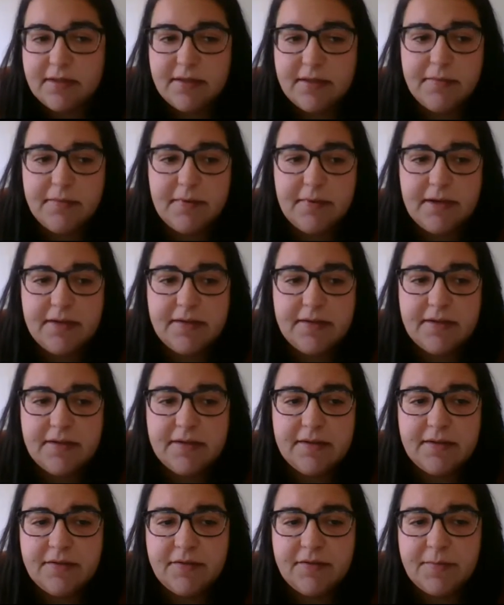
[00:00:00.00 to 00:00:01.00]
divided
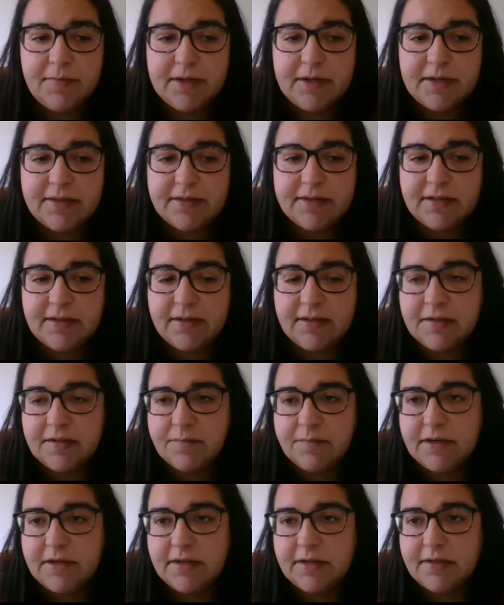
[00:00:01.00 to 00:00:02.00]
in 3 parts, and each
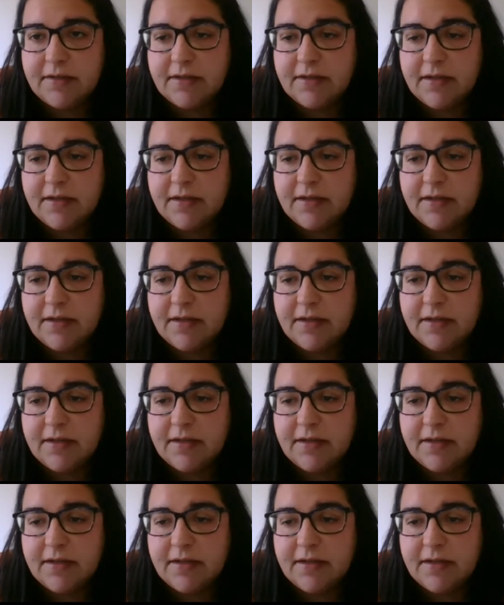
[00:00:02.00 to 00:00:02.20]
part